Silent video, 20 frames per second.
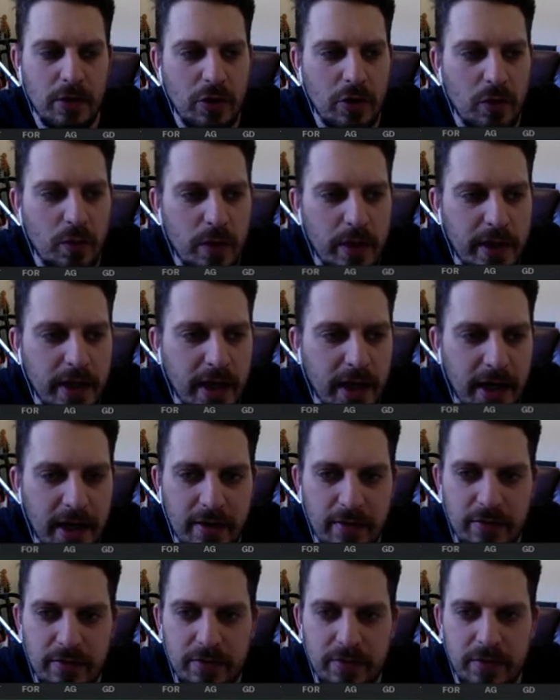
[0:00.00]
we
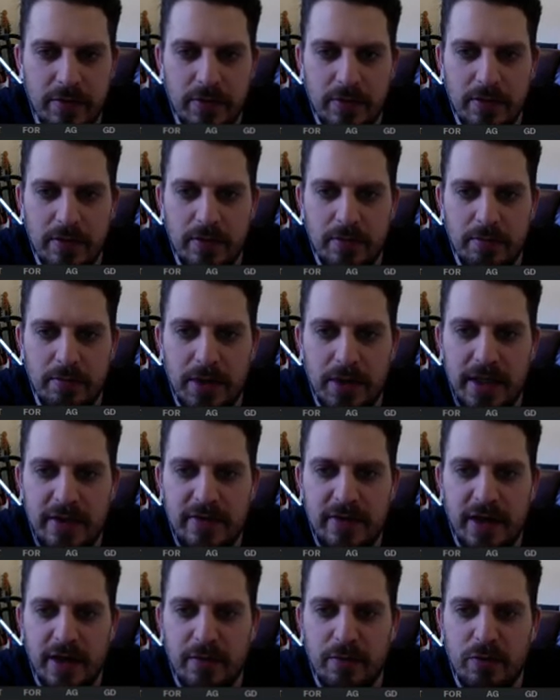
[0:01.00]
have played
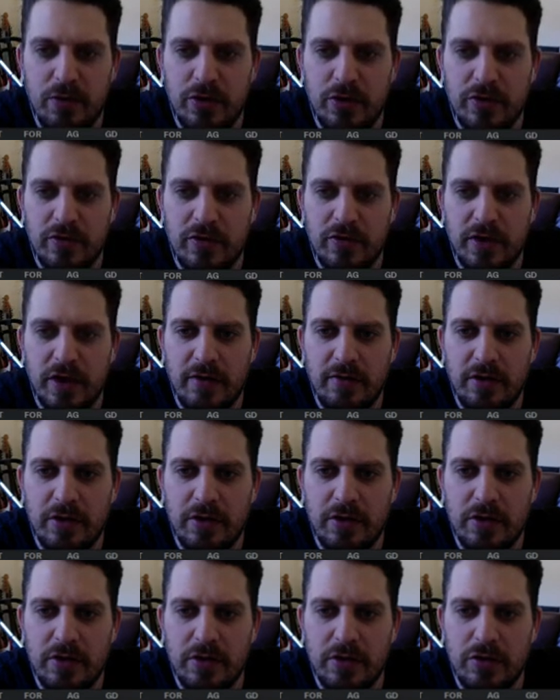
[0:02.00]
10, won 7,
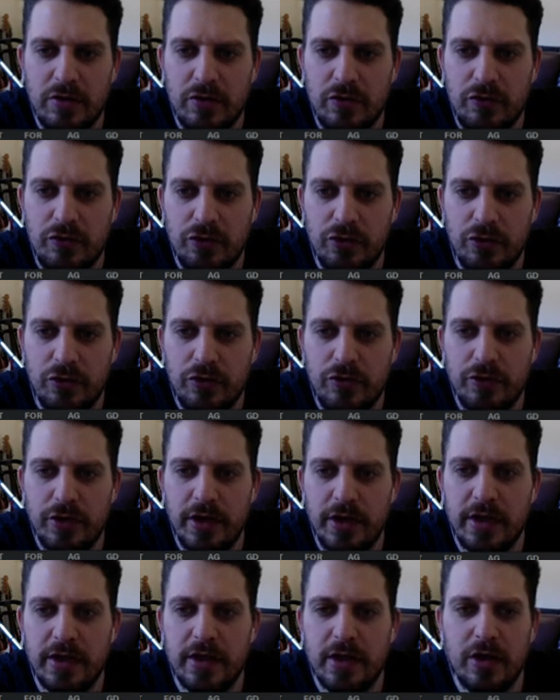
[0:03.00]
drawn
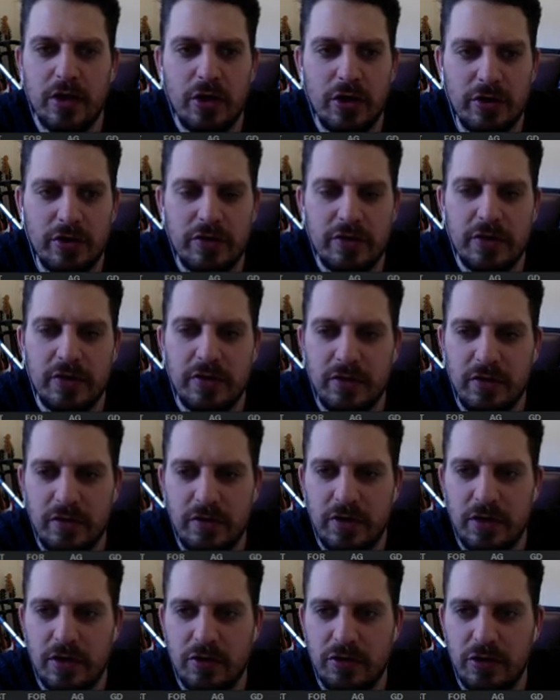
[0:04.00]
3, lost
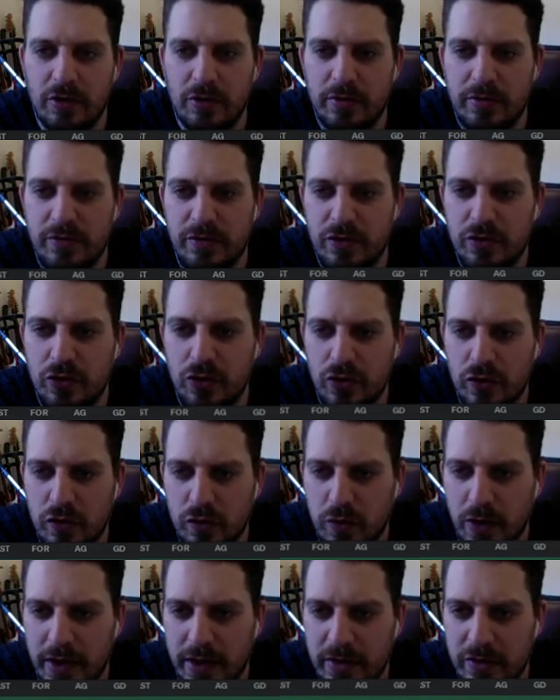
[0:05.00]
0. We scored
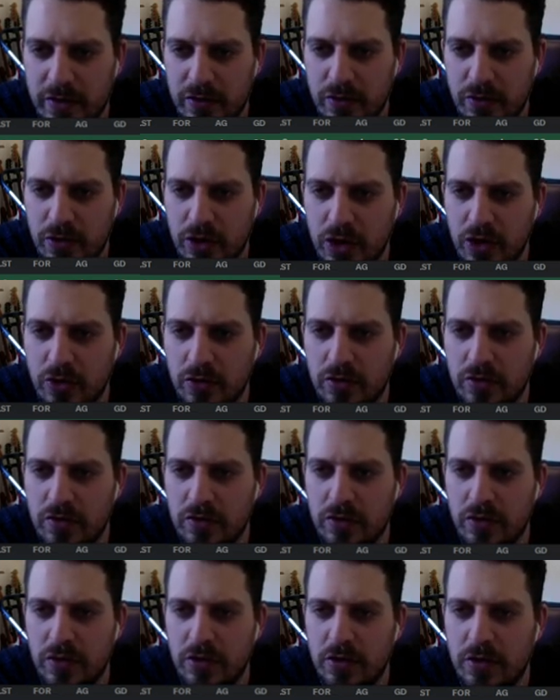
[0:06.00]
22 goals.
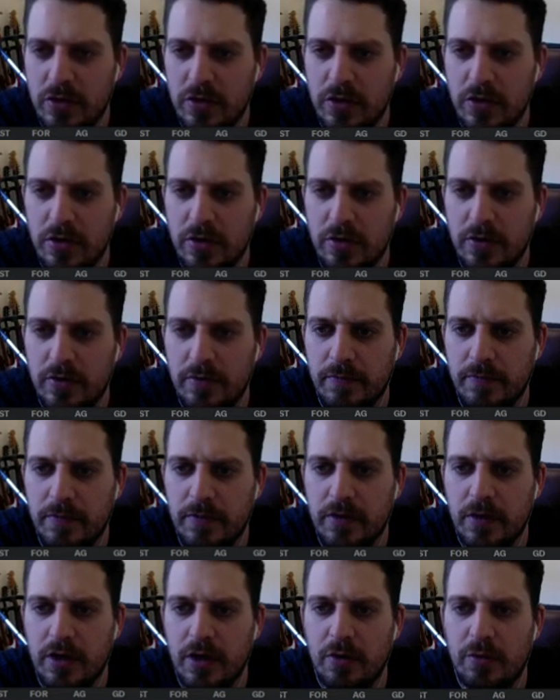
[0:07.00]

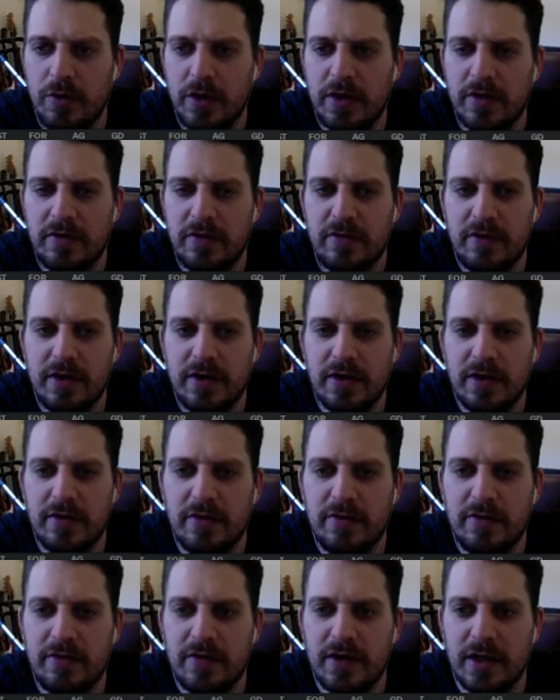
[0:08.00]
We conceded
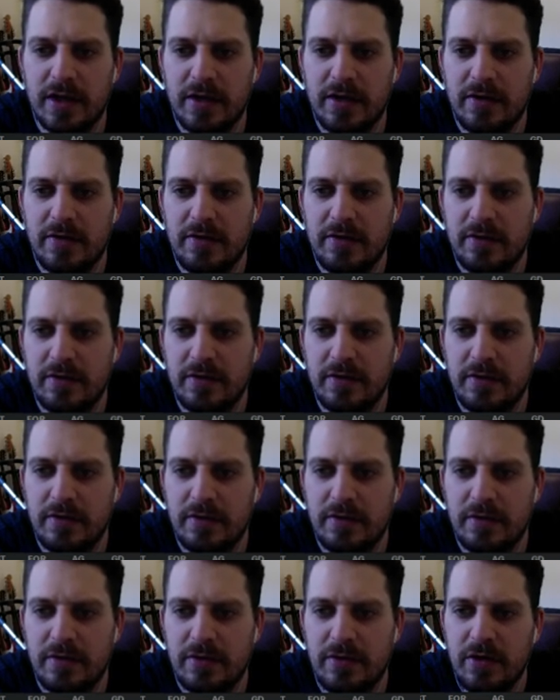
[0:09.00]
6.
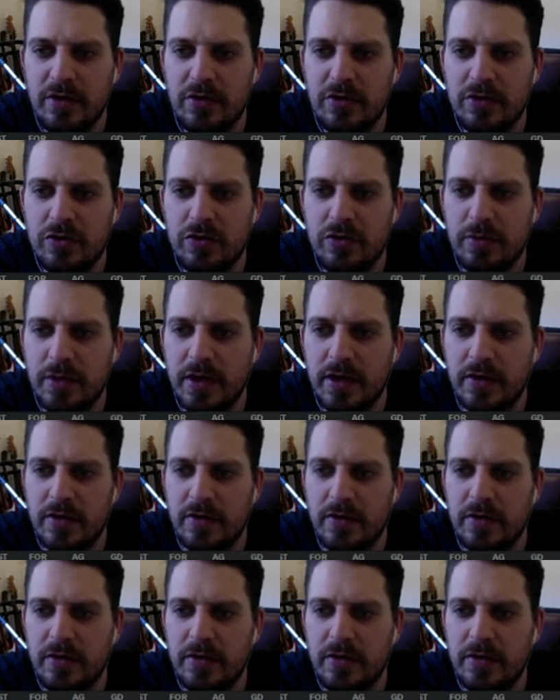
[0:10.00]
So that's not too bad.